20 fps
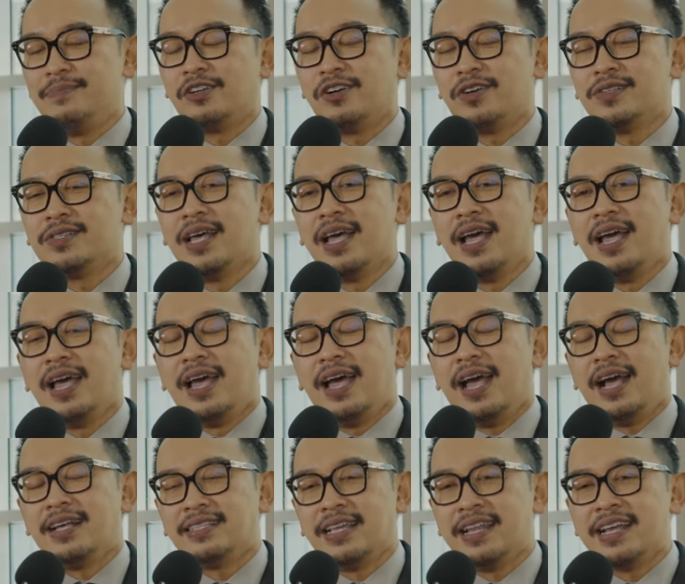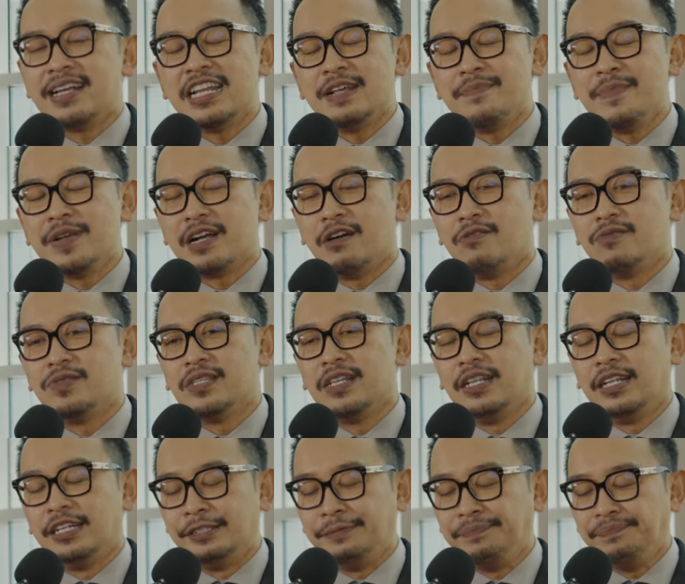because as an academic
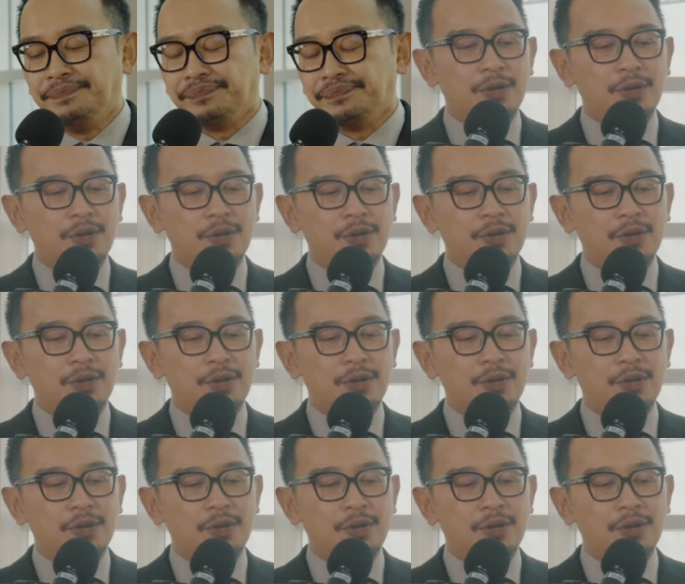counselor,